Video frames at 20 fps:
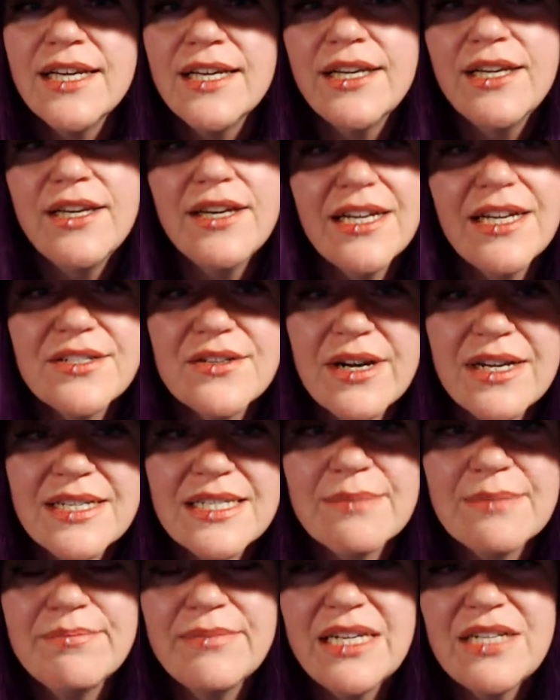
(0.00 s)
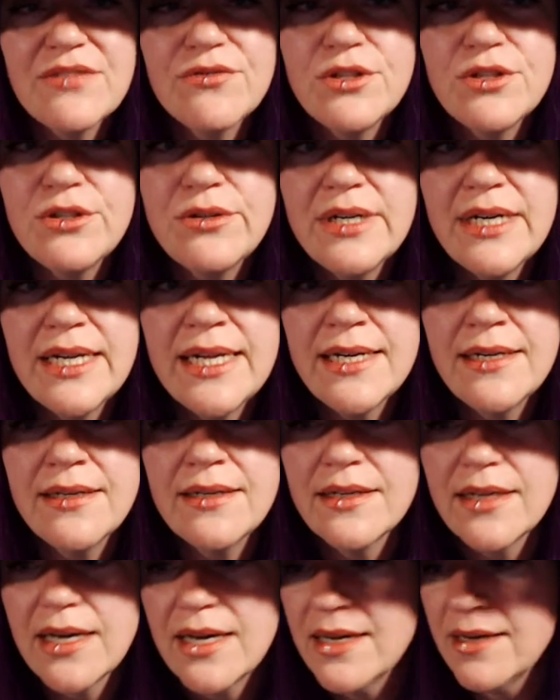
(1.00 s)
you guys are awesome. Thanks for tuning in.
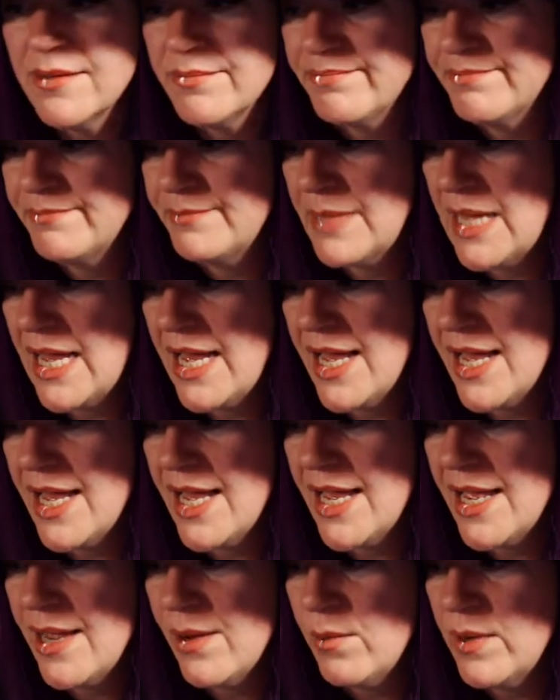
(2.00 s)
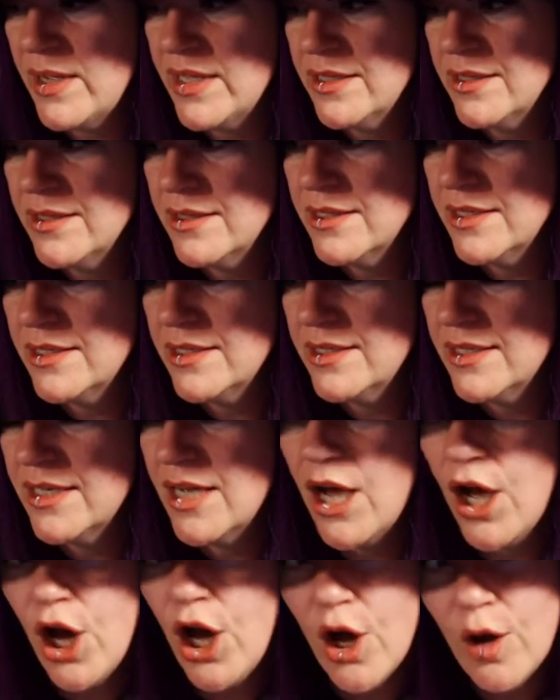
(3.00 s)
I will
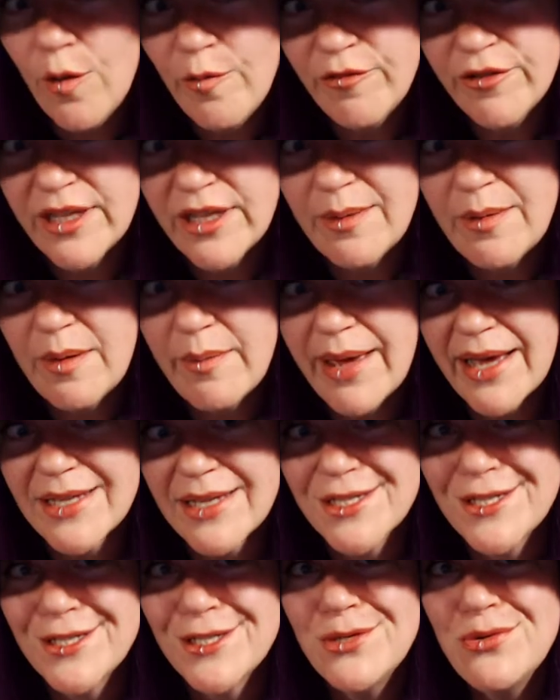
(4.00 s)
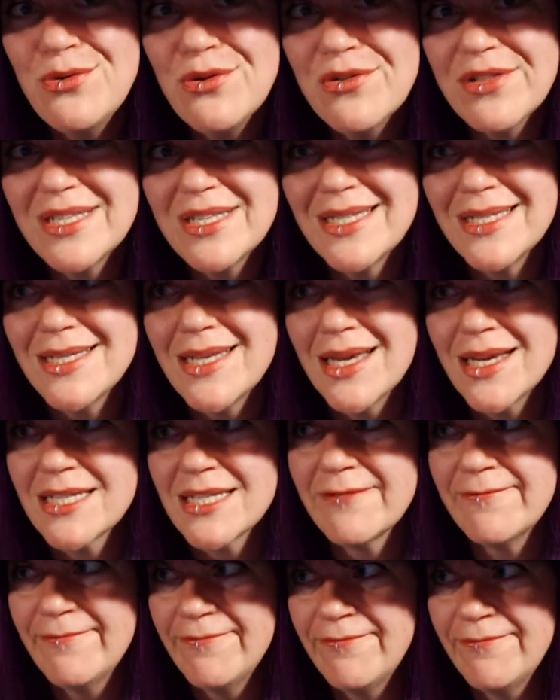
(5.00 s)
hopefully be back sooner than
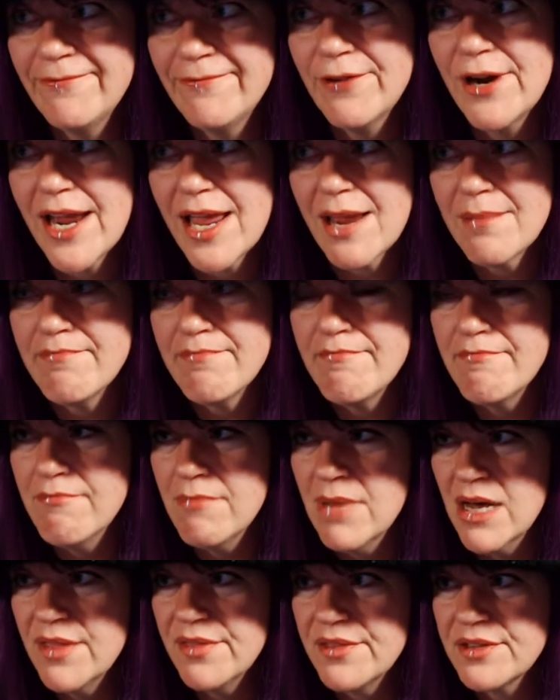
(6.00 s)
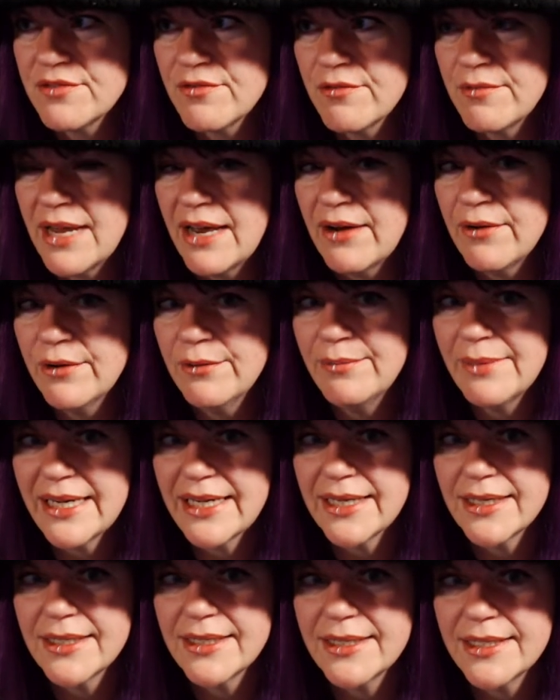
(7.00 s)
6 freaking months from now. Oh my
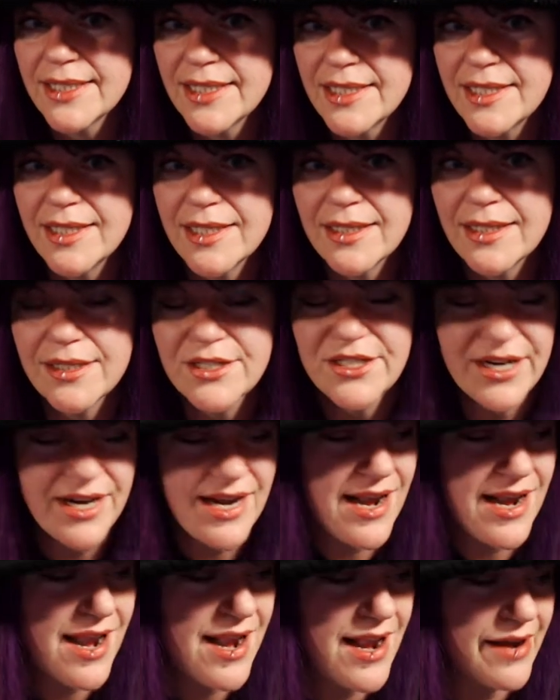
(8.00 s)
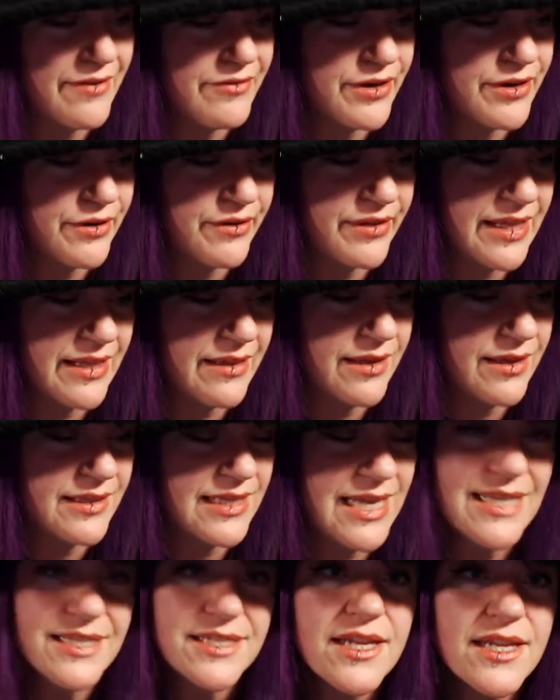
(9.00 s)
god, I should never go that long.
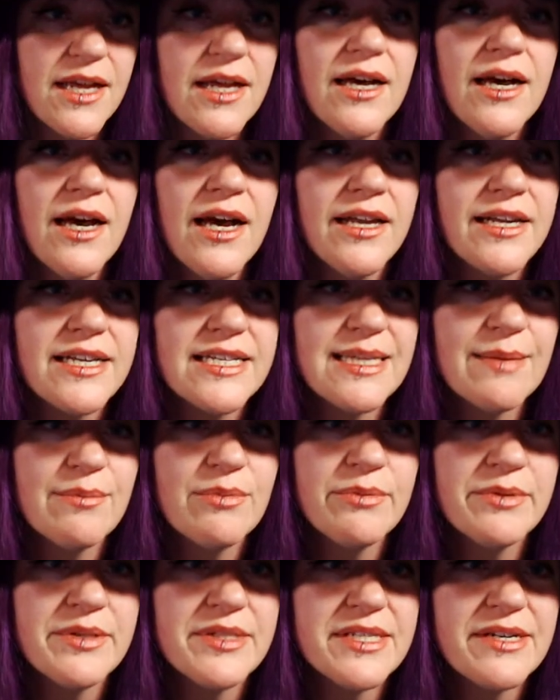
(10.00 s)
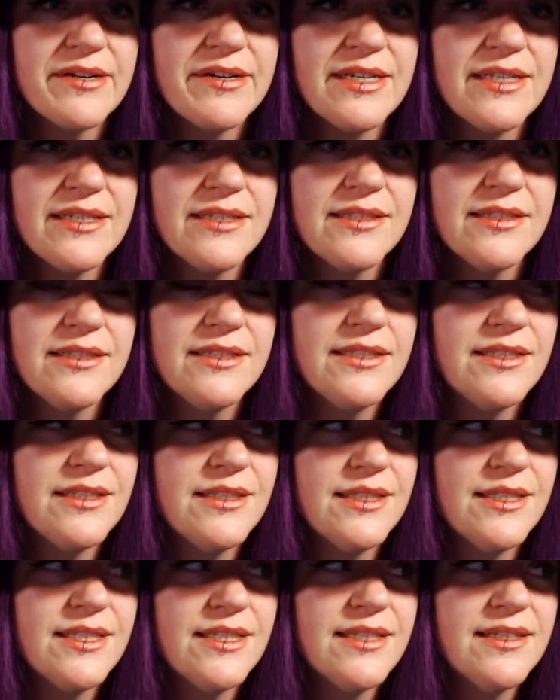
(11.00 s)
That's unacceptable, Zara.
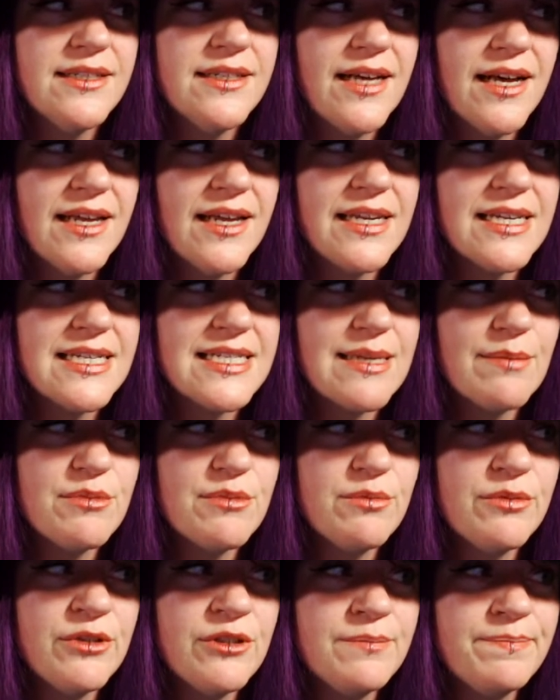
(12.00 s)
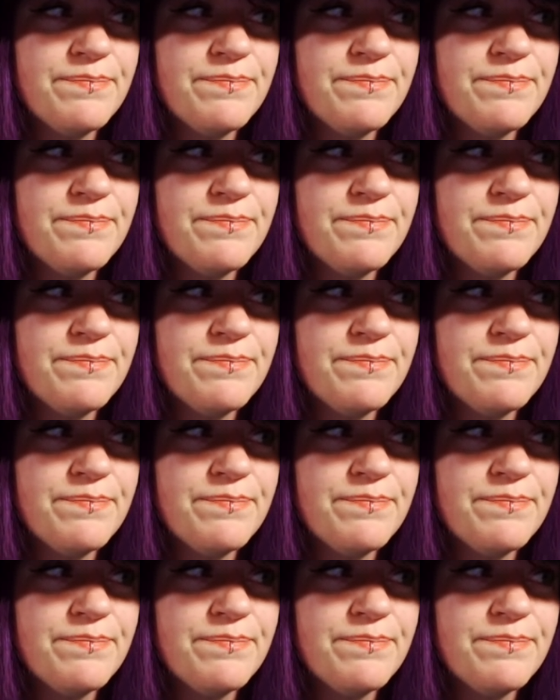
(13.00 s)
Unacceptable.